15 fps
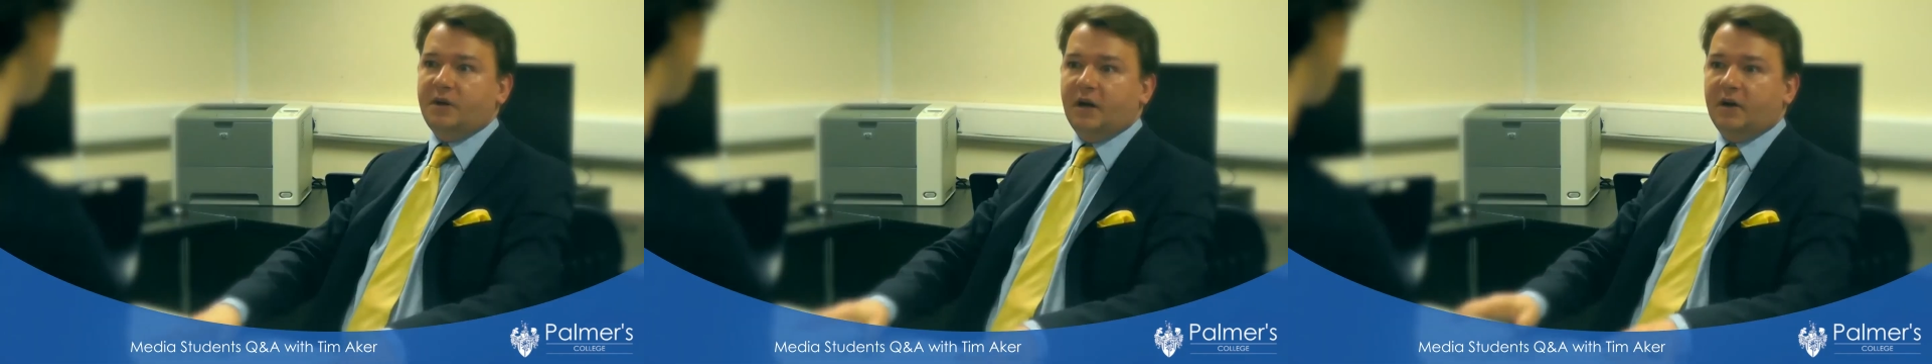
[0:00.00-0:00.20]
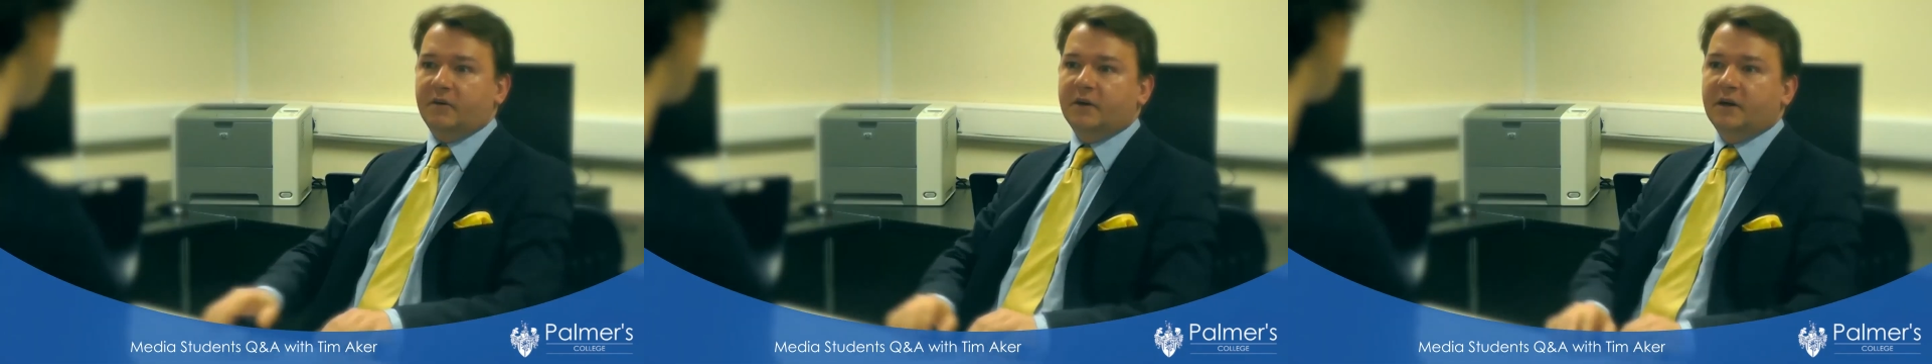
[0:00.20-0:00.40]

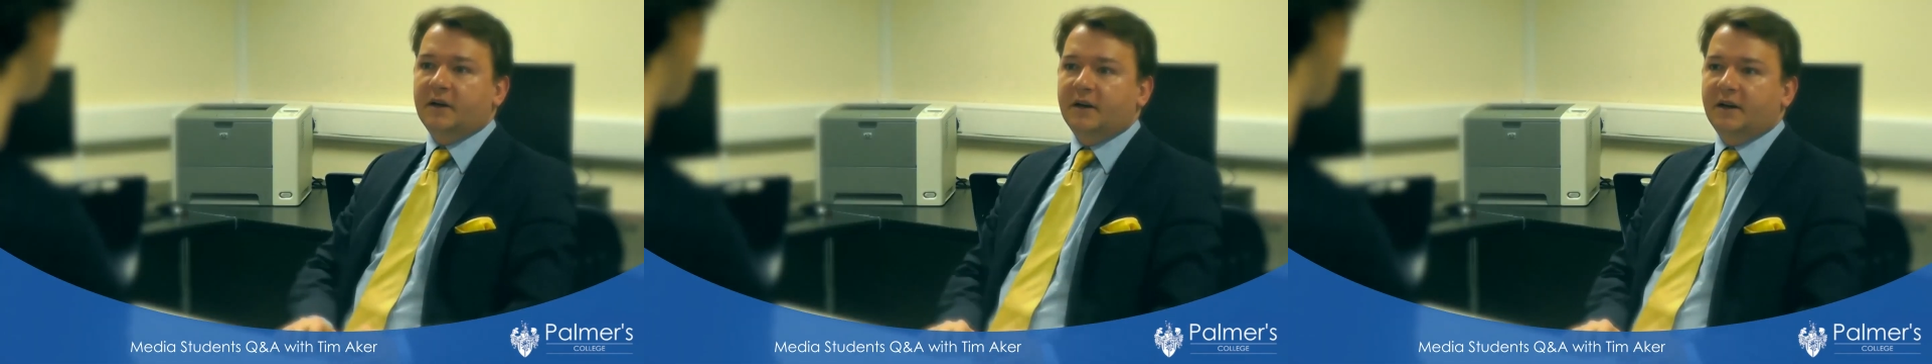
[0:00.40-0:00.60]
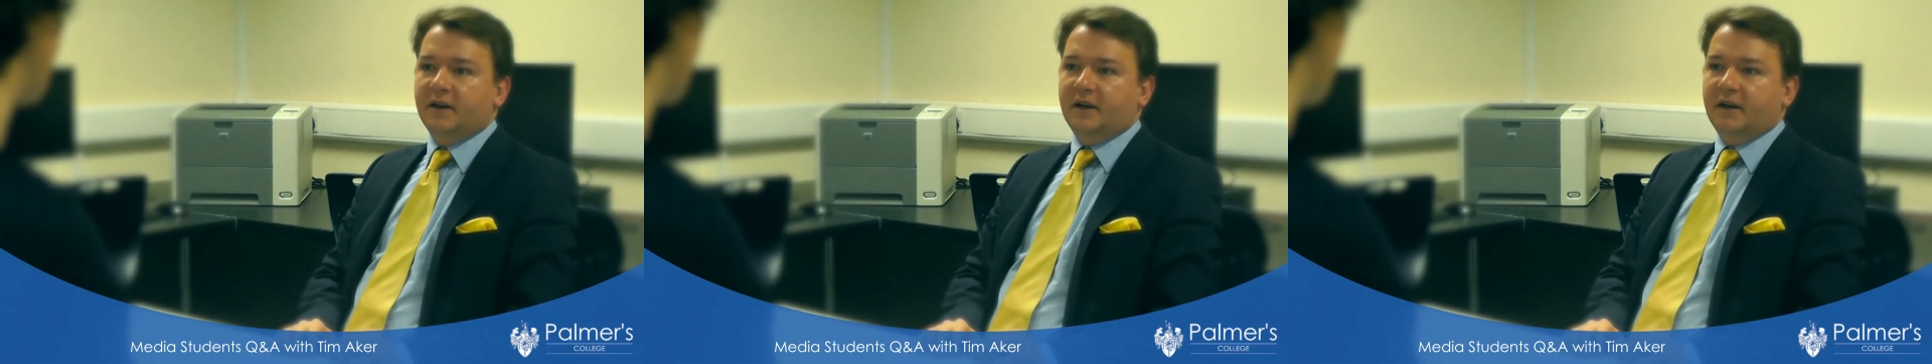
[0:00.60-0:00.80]
go
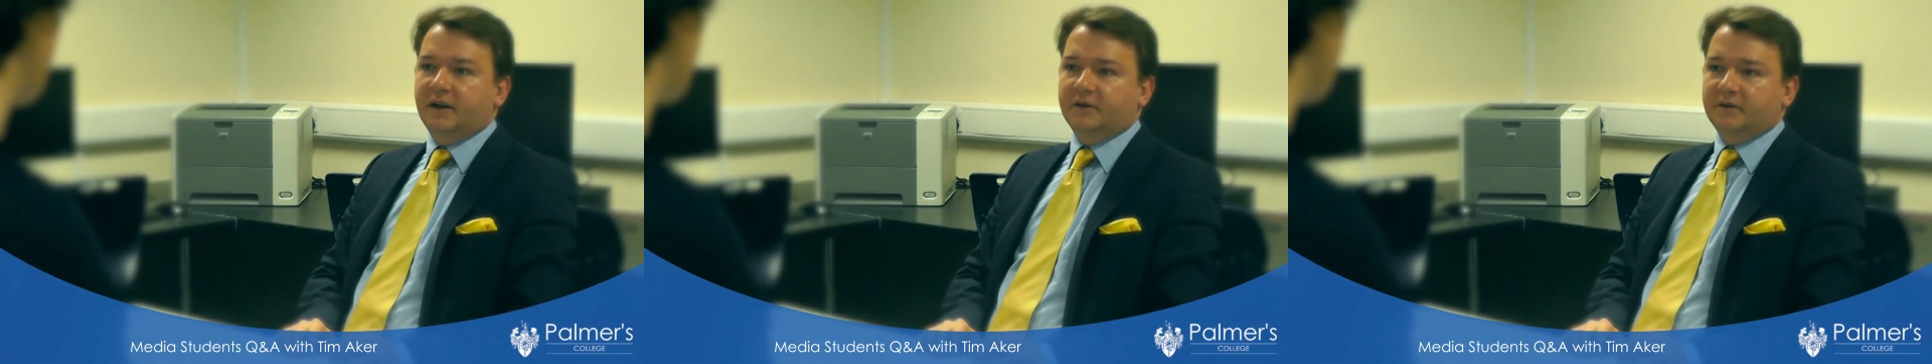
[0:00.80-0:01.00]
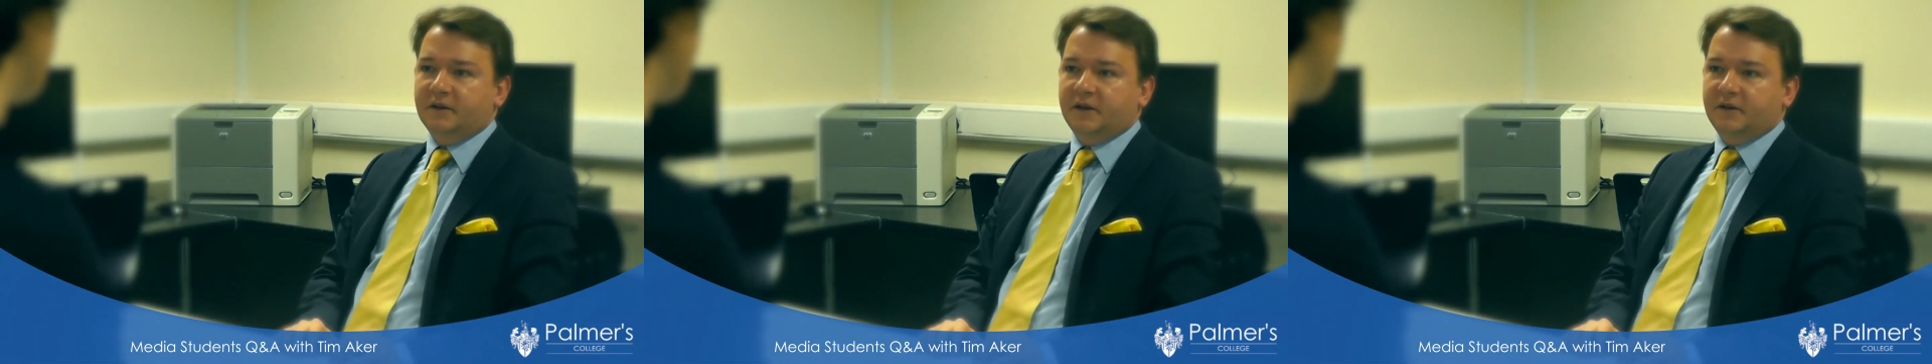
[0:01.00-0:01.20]

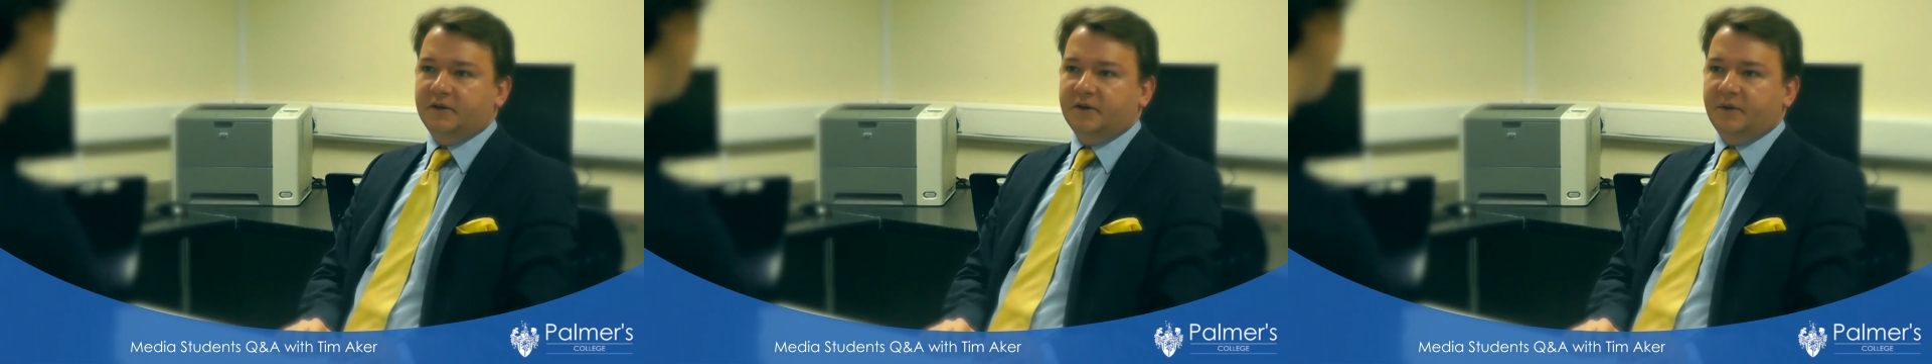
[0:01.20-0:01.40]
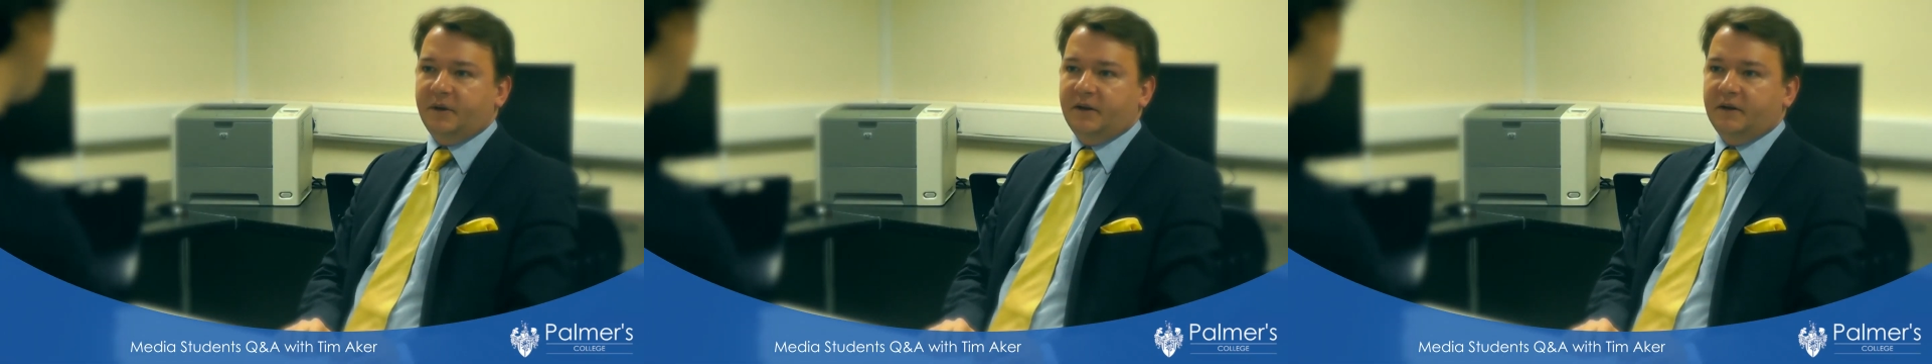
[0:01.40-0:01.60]
and
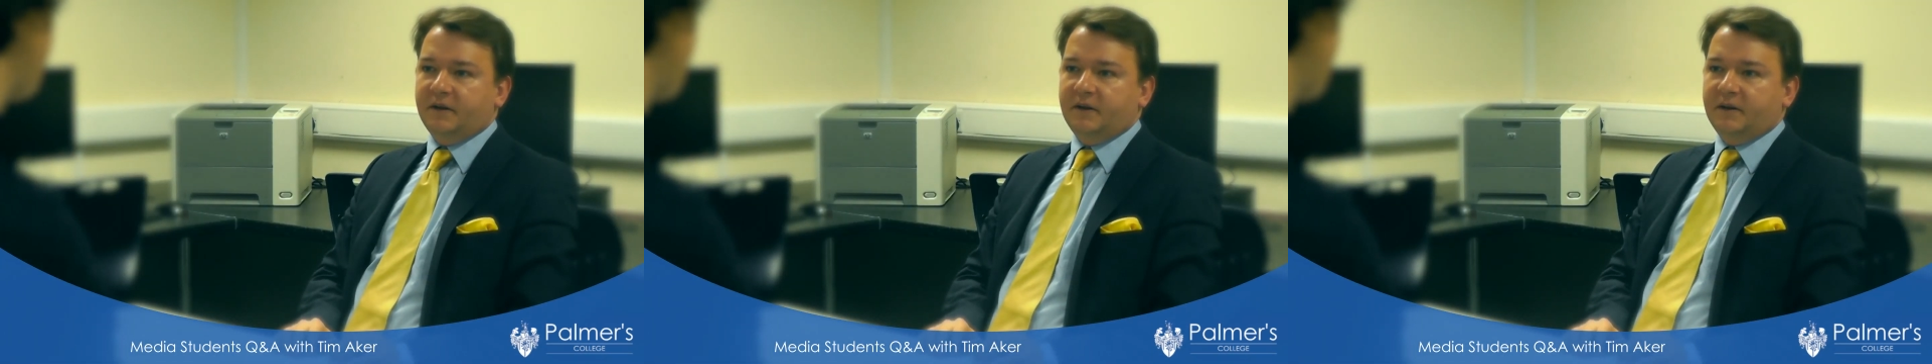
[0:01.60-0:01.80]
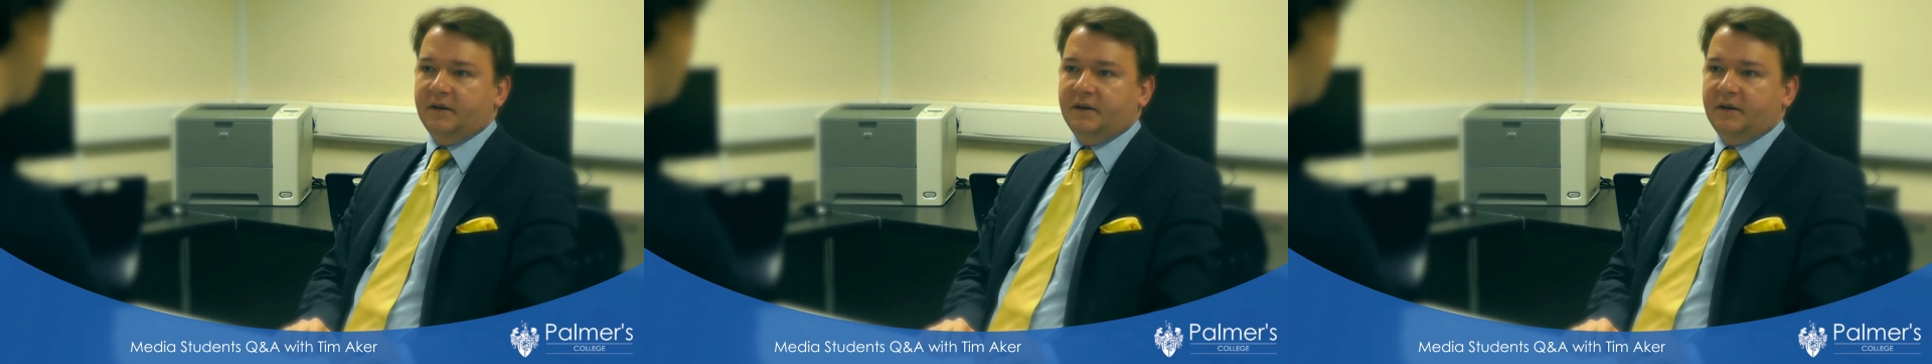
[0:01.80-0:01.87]
do it?